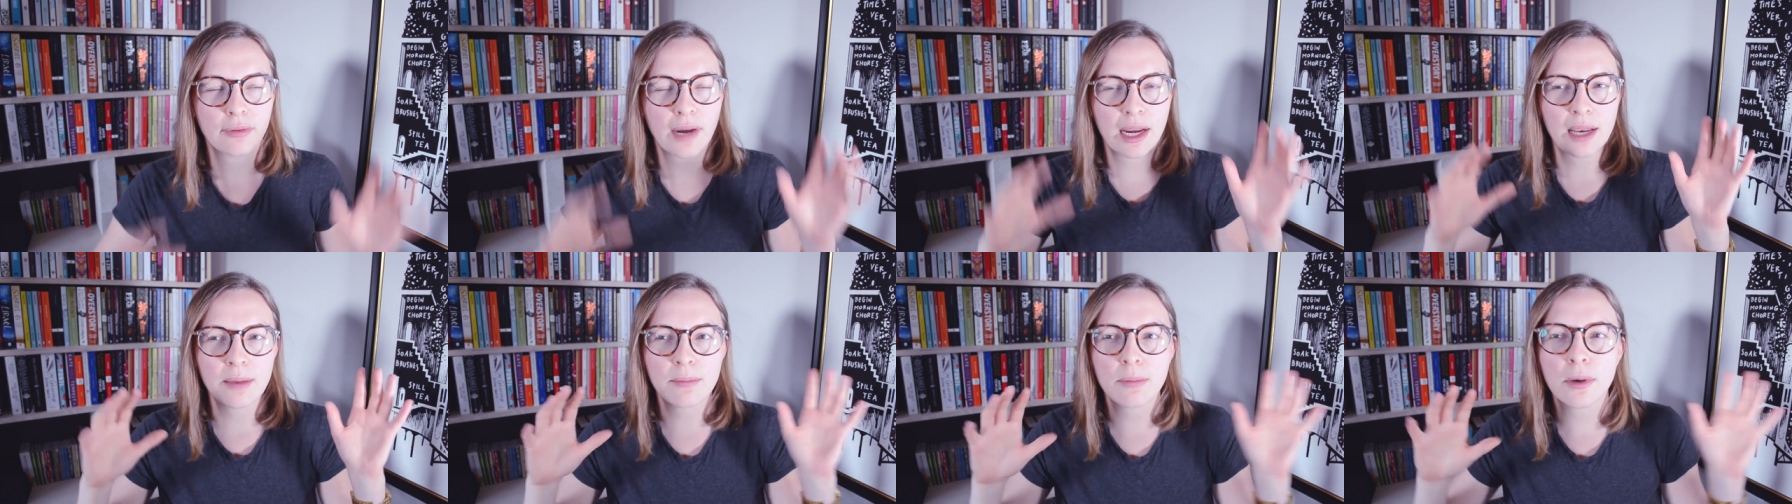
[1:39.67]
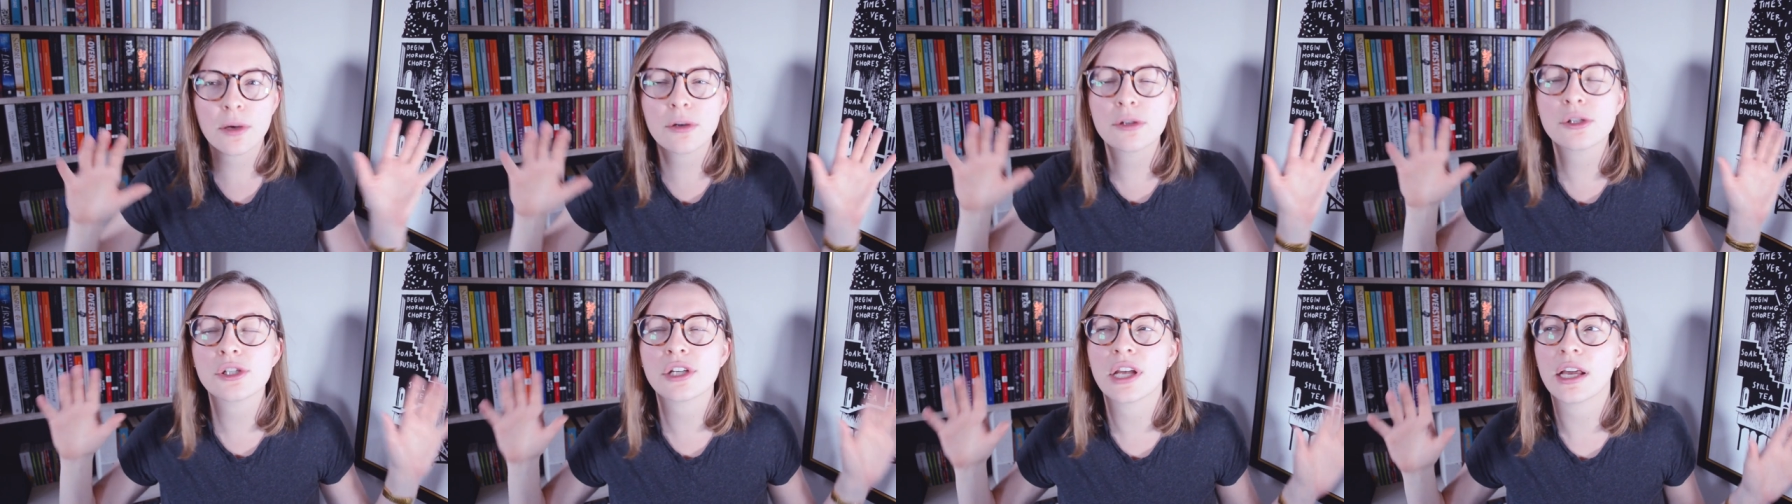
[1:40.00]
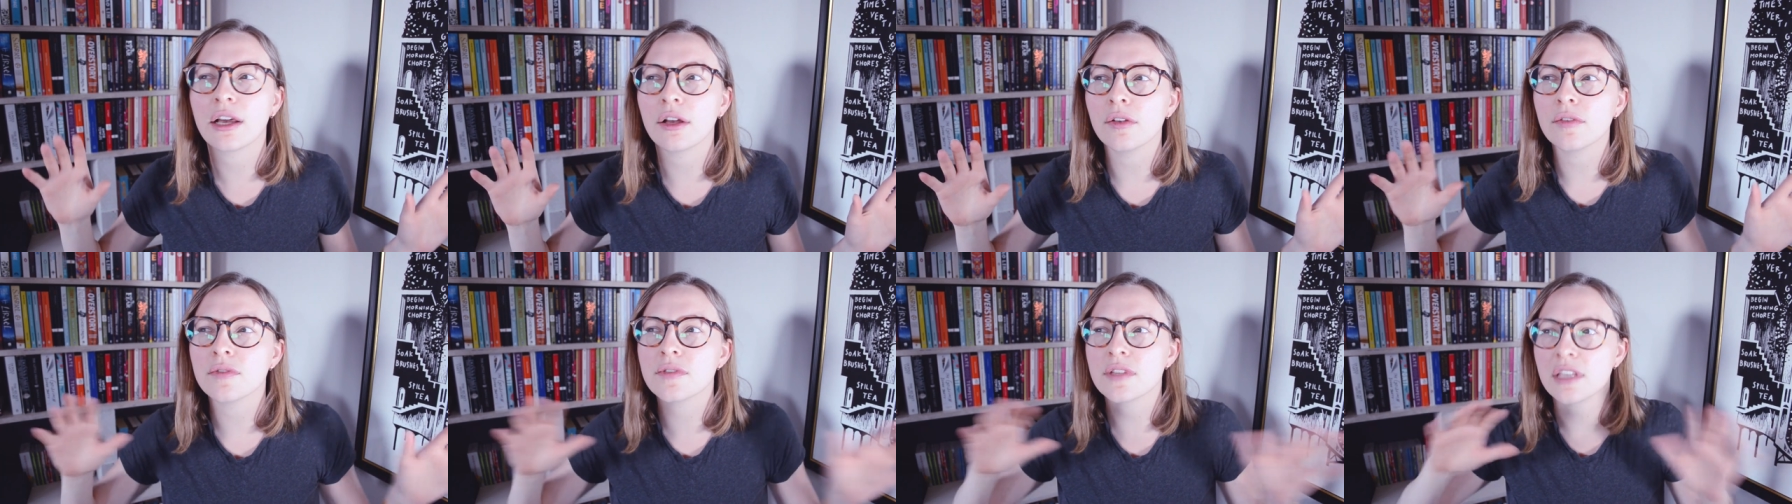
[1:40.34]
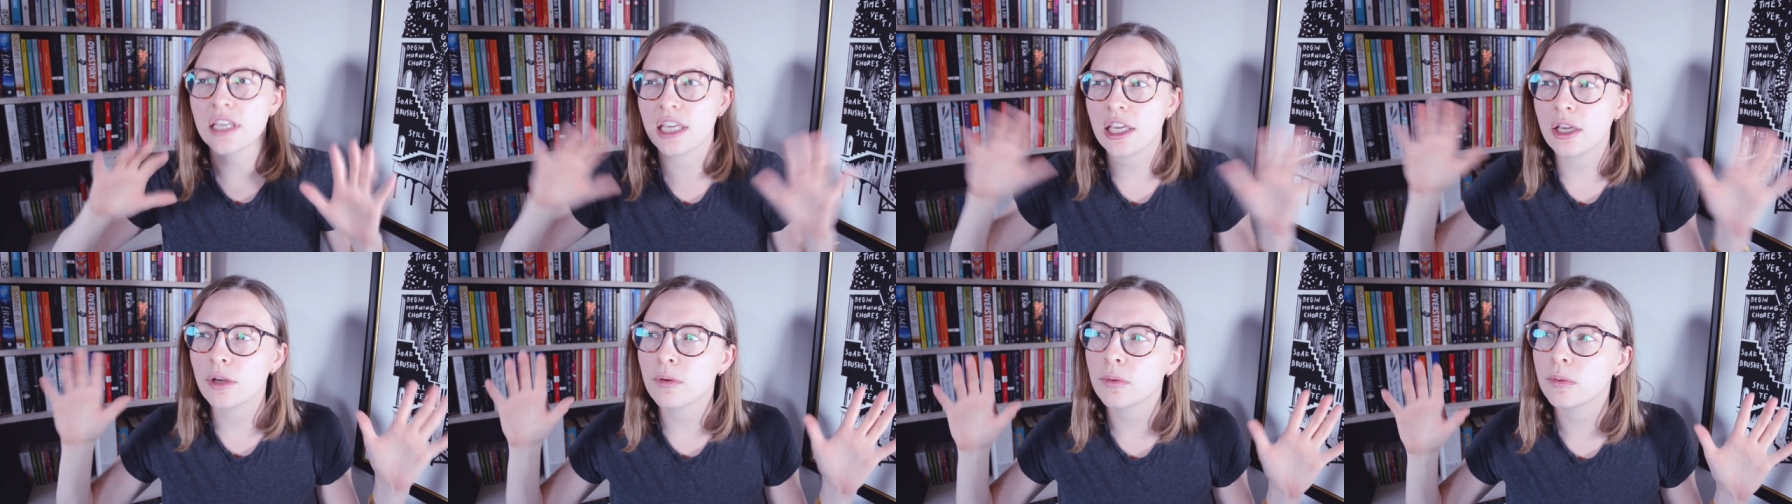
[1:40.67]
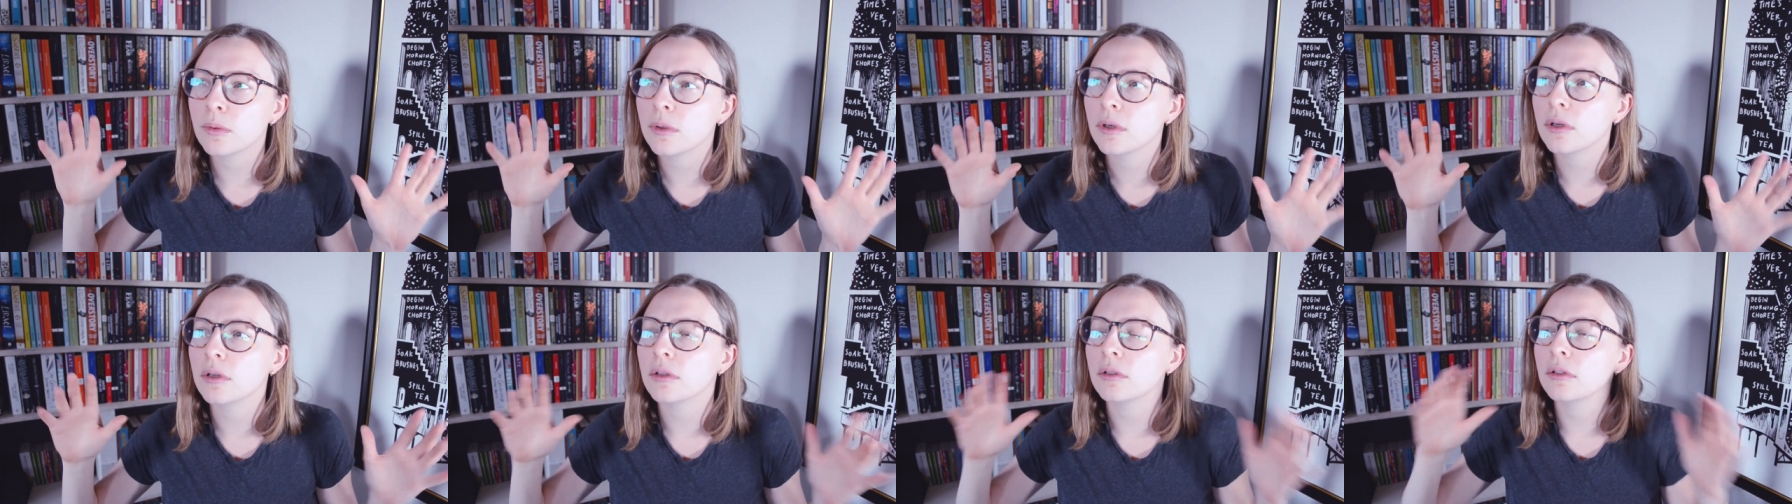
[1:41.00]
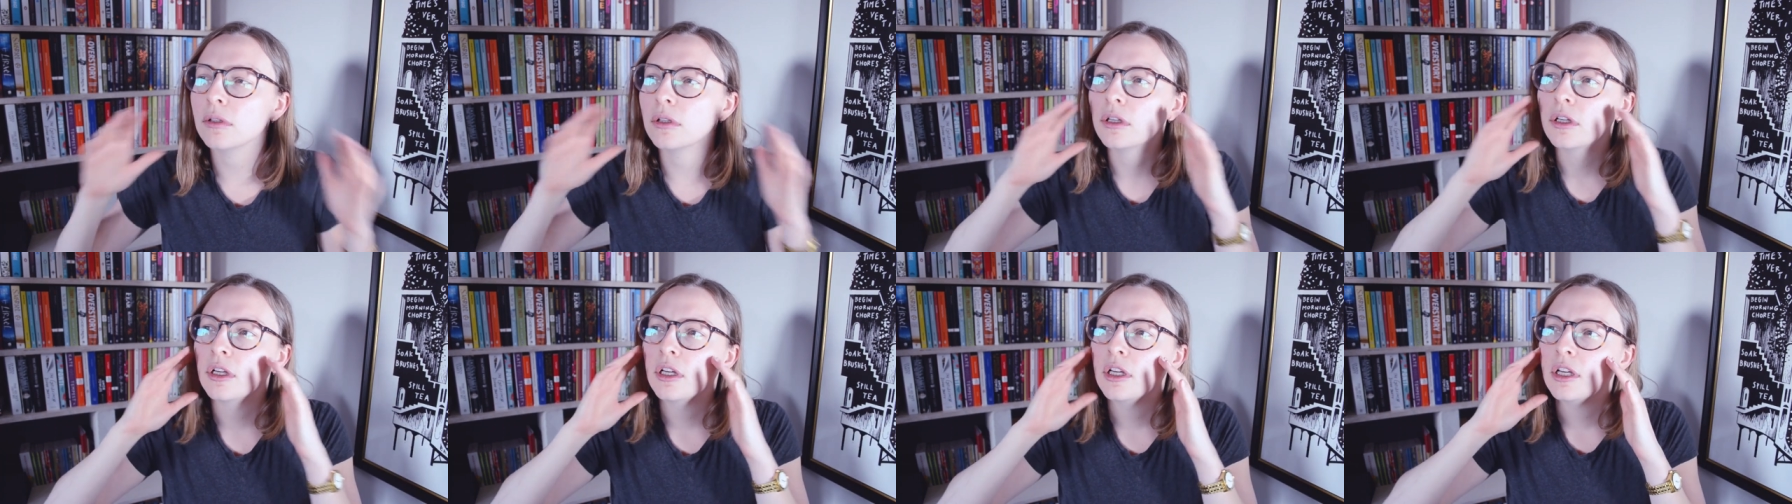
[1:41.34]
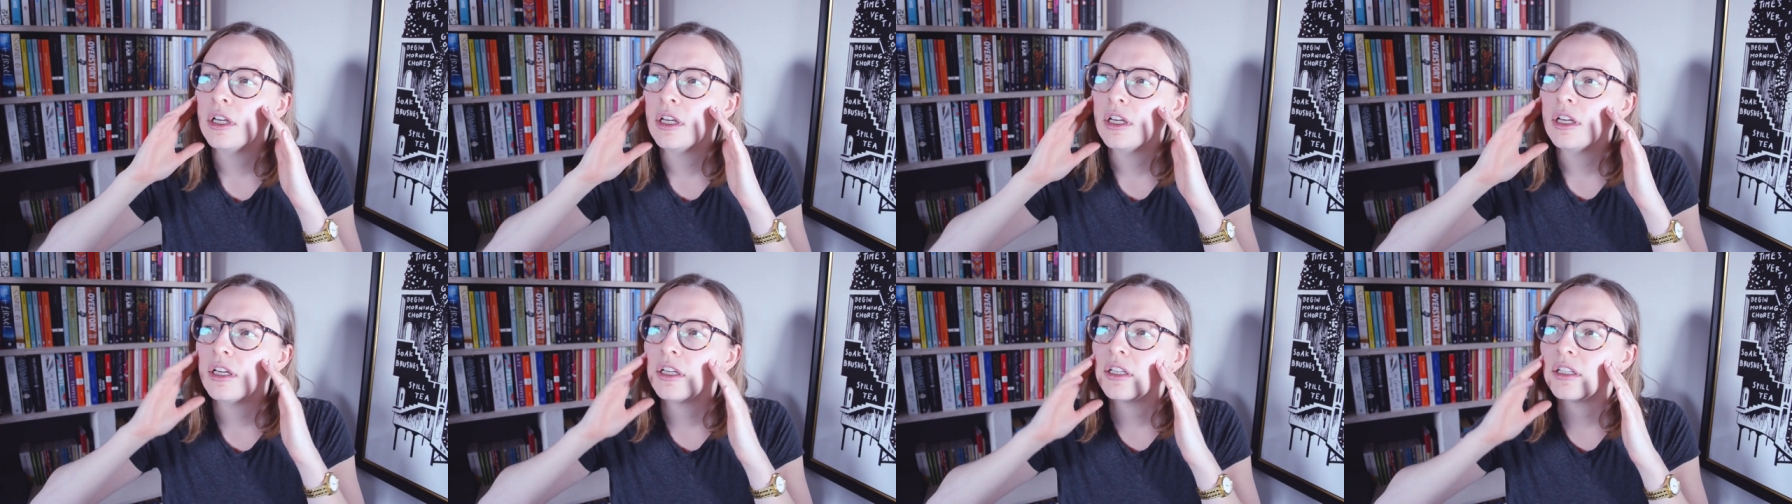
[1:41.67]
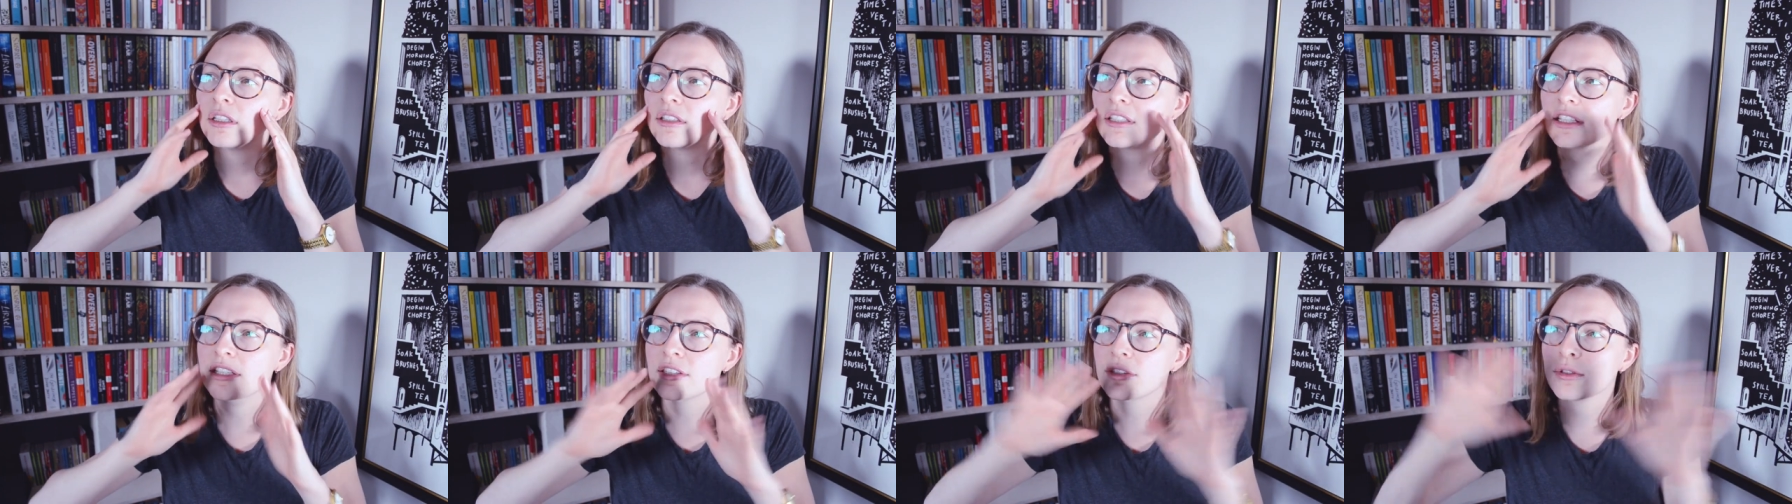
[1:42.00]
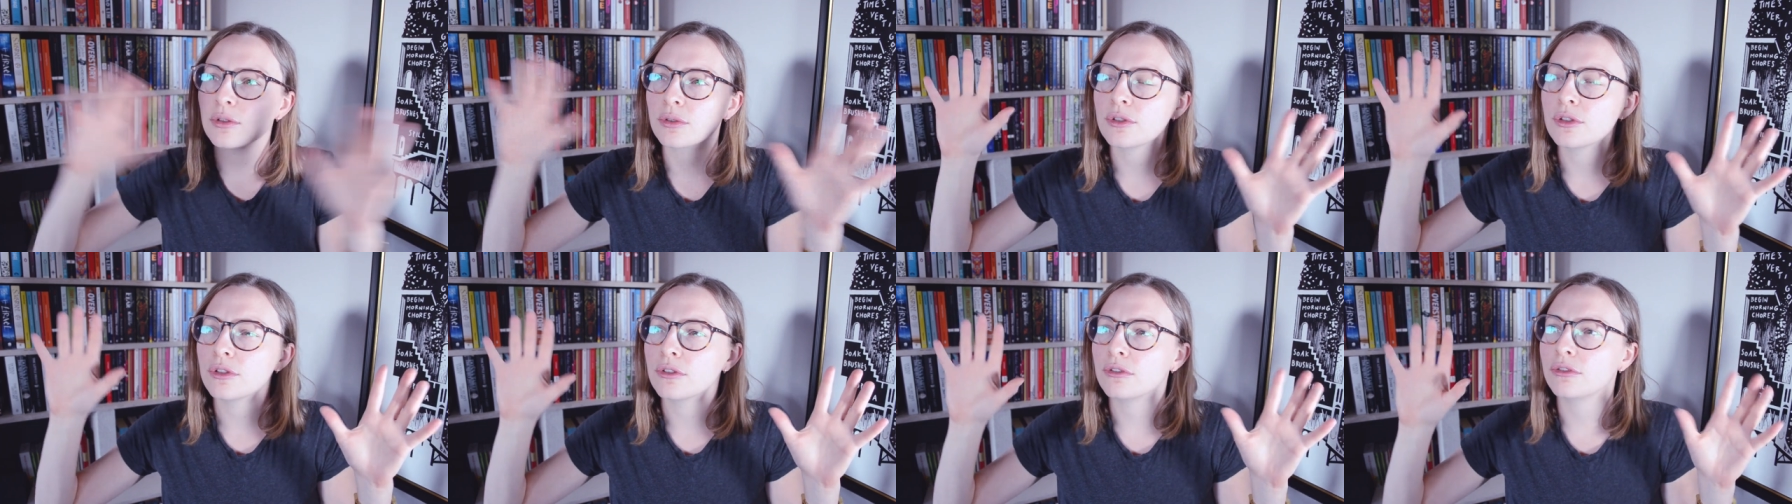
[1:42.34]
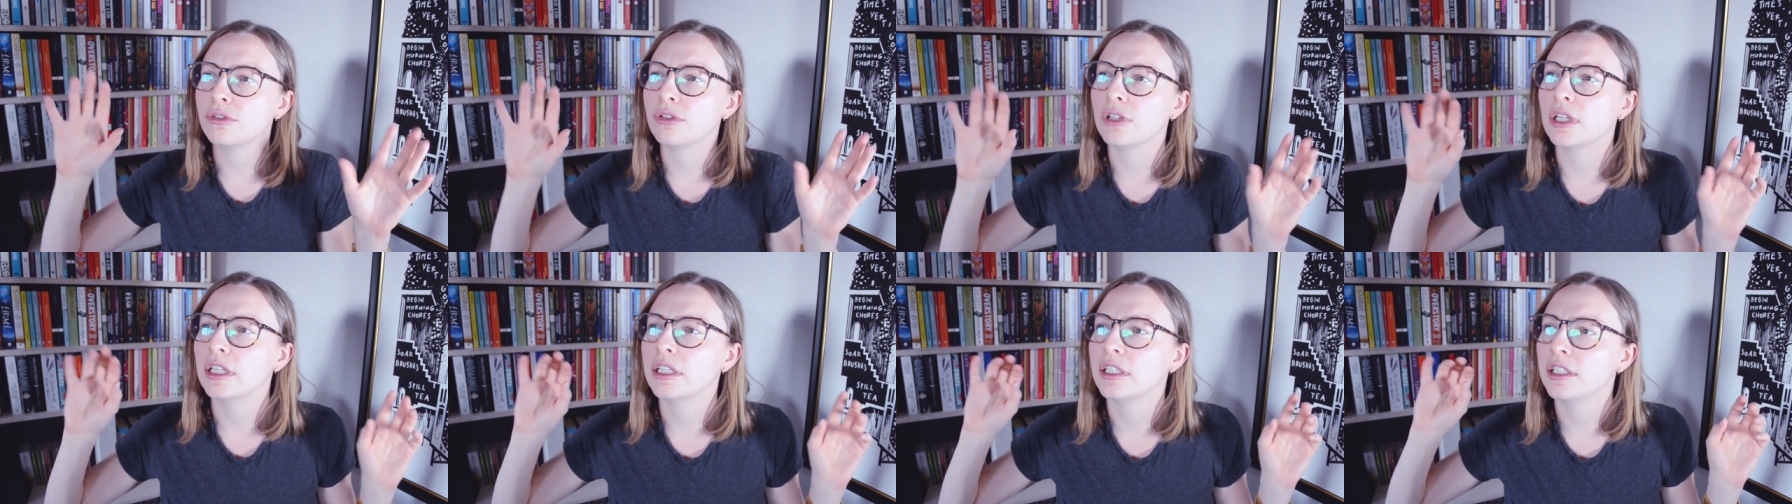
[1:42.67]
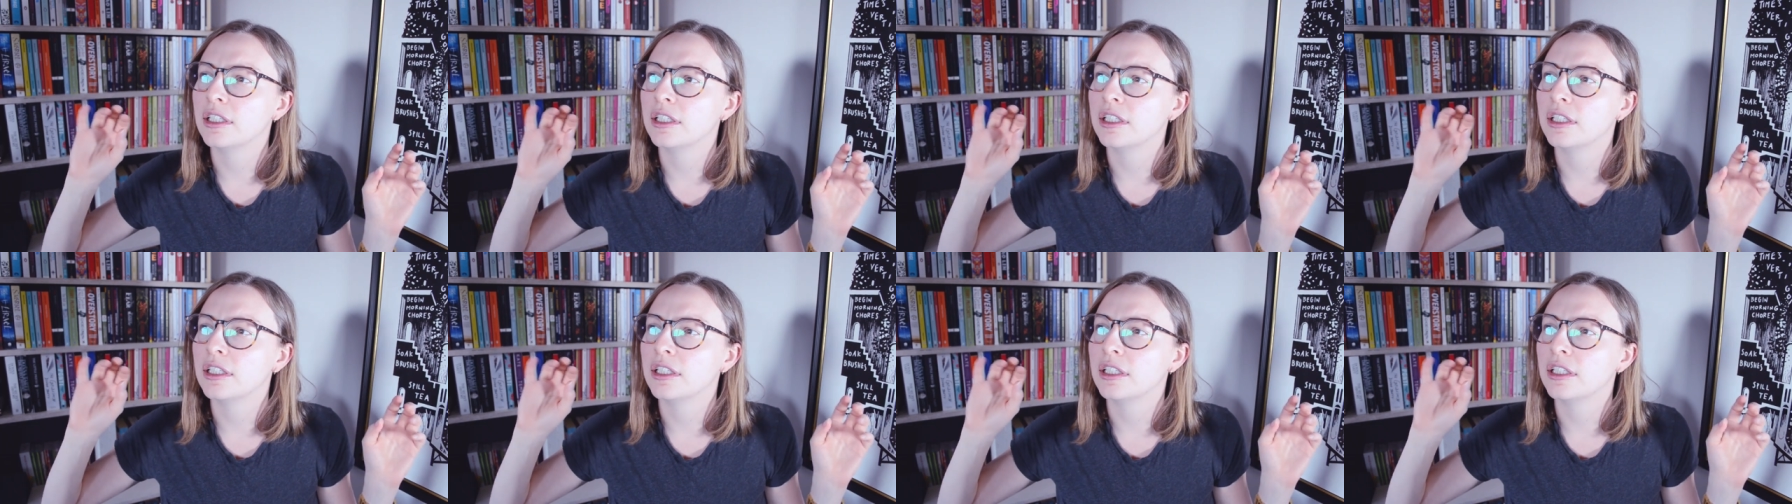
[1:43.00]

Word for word: rainbow shelves equal this sort of